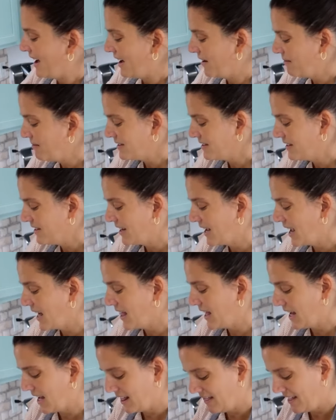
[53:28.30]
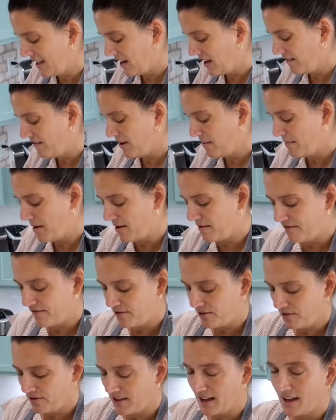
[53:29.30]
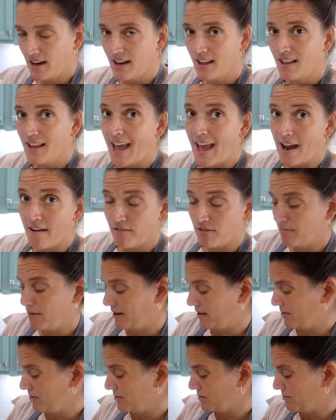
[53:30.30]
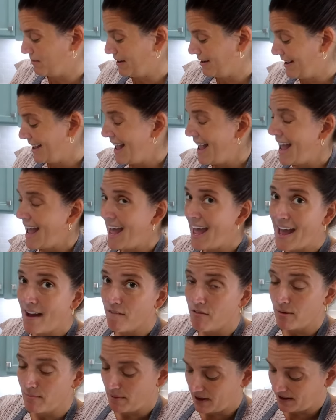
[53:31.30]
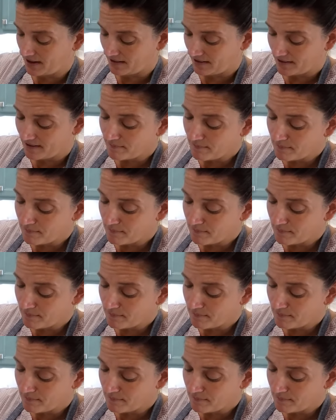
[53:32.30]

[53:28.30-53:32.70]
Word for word: I always look at it like and think of the amount of food that everybody throws away. Everybody.